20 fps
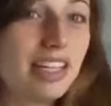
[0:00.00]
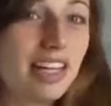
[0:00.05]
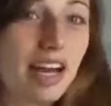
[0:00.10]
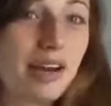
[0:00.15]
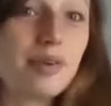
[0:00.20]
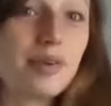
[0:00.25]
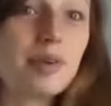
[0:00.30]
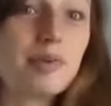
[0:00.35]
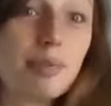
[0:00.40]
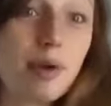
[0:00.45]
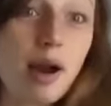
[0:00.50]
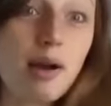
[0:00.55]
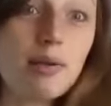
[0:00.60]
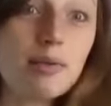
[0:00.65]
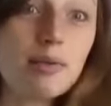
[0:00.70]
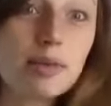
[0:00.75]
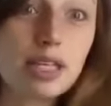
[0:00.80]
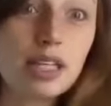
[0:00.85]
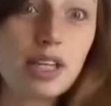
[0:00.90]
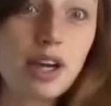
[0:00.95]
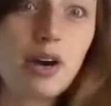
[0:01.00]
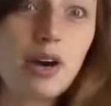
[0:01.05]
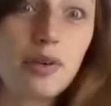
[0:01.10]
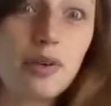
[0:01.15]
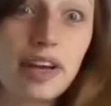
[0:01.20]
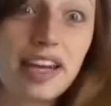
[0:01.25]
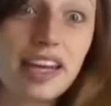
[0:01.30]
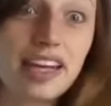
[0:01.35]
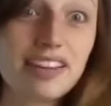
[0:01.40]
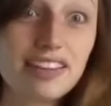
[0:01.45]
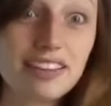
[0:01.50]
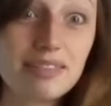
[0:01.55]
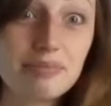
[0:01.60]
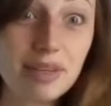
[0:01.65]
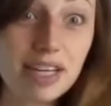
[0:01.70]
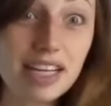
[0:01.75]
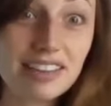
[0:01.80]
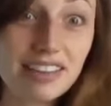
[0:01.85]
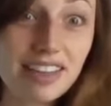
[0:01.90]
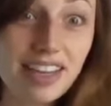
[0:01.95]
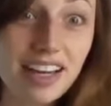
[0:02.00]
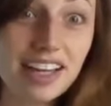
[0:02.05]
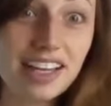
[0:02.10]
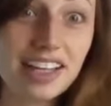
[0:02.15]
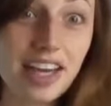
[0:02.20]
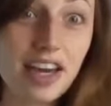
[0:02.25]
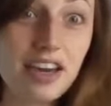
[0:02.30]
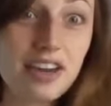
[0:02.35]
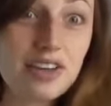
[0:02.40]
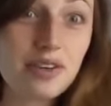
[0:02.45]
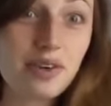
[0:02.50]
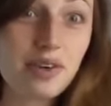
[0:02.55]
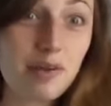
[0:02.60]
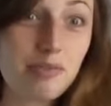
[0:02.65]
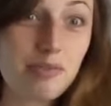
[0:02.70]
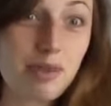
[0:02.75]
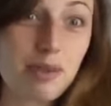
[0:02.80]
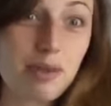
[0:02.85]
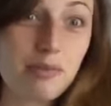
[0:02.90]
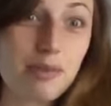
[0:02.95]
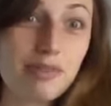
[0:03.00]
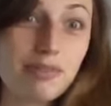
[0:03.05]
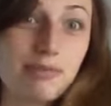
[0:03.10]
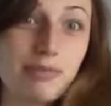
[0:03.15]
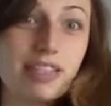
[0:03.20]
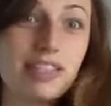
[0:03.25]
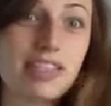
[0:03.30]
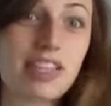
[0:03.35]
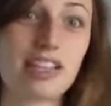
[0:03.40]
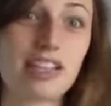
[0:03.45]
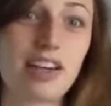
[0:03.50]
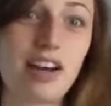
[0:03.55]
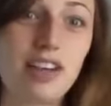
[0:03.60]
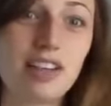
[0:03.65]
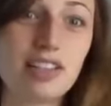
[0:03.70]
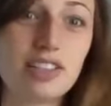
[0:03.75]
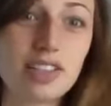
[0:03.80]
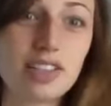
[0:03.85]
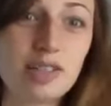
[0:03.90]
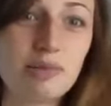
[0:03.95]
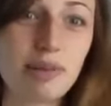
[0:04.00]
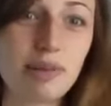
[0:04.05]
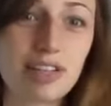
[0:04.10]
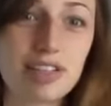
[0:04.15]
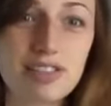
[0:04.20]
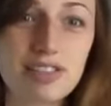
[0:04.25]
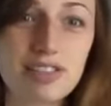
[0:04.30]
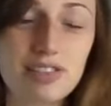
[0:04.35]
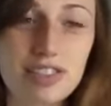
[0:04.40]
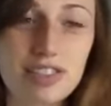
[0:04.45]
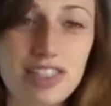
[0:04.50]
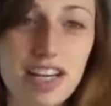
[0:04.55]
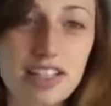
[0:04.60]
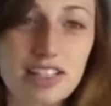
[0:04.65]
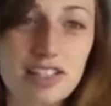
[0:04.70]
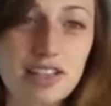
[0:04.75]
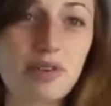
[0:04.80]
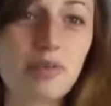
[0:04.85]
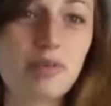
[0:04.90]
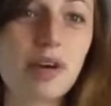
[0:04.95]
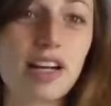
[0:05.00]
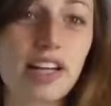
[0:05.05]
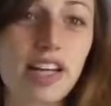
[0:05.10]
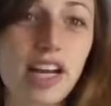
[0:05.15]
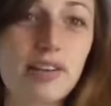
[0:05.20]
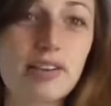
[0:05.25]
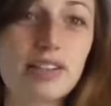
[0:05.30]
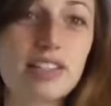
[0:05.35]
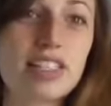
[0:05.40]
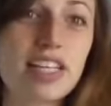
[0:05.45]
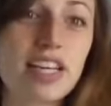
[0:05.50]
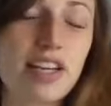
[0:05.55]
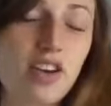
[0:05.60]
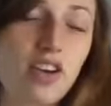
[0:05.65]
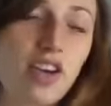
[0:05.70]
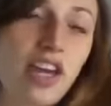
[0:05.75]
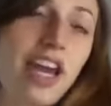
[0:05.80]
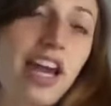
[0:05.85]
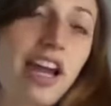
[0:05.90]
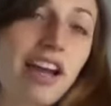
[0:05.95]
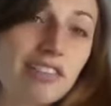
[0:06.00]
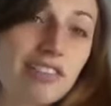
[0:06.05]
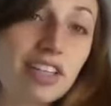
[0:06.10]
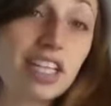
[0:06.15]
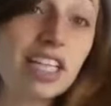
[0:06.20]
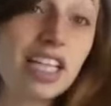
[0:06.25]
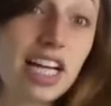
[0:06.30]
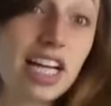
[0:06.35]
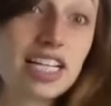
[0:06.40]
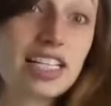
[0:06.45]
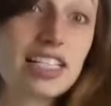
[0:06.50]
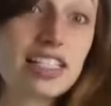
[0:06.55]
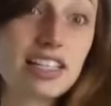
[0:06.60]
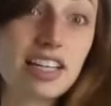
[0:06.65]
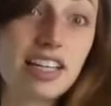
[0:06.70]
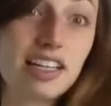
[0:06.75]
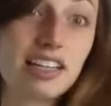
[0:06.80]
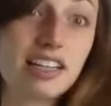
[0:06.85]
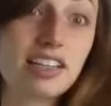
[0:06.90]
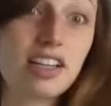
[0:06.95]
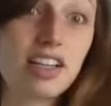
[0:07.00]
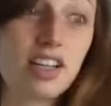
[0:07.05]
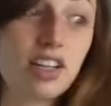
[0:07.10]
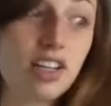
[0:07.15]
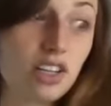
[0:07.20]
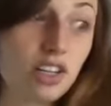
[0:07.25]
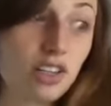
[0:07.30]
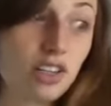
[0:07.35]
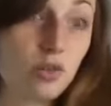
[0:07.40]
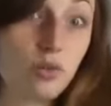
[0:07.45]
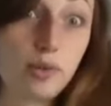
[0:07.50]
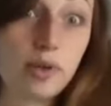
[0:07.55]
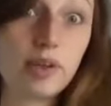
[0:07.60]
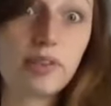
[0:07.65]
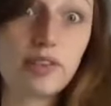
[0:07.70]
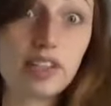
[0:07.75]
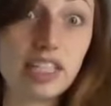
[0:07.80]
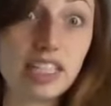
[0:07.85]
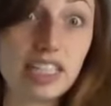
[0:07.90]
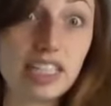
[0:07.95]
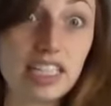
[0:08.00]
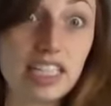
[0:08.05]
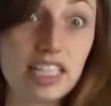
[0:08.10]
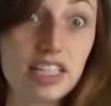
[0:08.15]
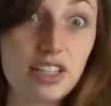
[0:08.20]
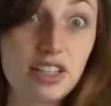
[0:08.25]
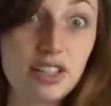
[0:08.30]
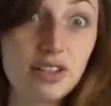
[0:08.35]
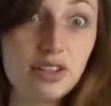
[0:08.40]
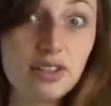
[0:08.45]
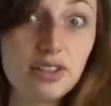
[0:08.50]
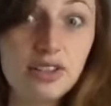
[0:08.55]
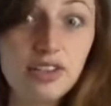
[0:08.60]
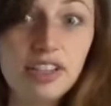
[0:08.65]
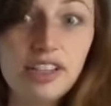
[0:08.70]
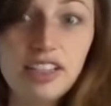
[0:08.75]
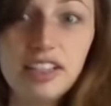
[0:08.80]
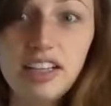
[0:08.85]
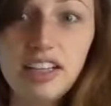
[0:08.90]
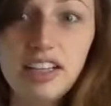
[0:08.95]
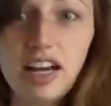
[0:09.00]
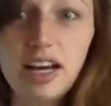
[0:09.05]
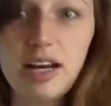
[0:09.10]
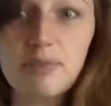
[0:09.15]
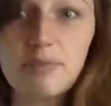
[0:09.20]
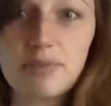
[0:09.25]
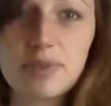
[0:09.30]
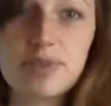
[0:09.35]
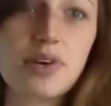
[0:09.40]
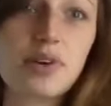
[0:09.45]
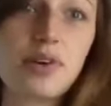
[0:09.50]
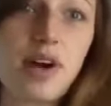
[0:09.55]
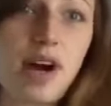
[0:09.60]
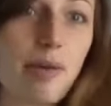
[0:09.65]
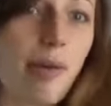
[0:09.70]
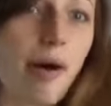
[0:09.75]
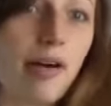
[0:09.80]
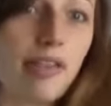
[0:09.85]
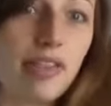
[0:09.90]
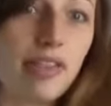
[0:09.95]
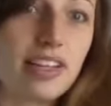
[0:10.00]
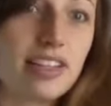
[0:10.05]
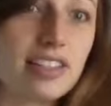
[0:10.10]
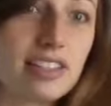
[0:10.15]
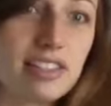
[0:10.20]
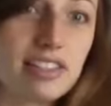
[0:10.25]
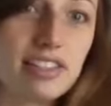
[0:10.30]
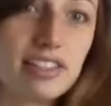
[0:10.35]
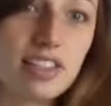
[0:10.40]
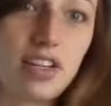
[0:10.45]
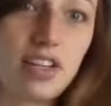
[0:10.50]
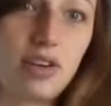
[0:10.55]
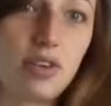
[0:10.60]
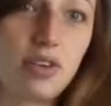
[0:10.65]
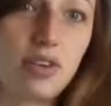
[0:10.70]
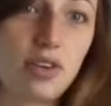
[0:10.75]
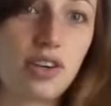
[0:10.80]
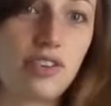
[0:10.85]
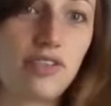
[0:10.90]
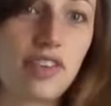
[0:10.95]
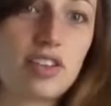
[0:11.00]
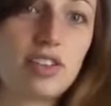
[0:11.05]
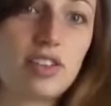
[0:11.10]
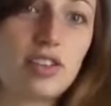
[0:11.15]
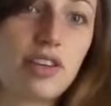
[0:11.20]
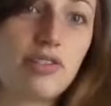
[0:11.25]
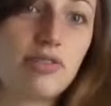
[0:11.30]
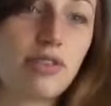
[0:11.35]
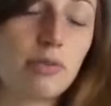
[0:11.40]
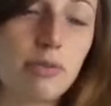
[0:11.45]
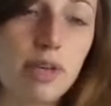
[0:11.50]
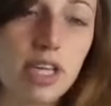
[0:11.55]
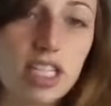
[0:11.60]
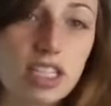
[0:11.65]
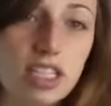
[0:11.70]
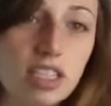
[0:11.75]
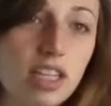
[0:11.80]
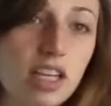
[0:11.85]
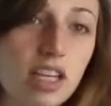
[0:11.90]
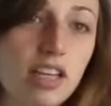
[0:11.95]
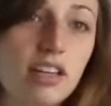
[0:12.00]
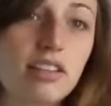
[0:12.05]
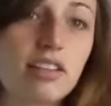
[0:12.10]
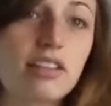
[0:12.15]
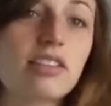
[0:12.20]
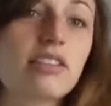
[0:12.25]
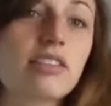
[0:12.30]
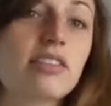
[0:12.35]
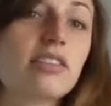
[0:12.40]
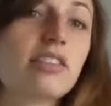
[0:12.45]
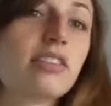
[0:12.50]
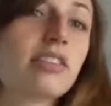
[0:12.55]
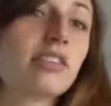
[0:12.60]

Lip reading: I would probably go in being like, hey, you want to pay me for my technology? But as soon as that didn't work, I would say, okay, I realize that, we really need you. So how about this? You give us your information.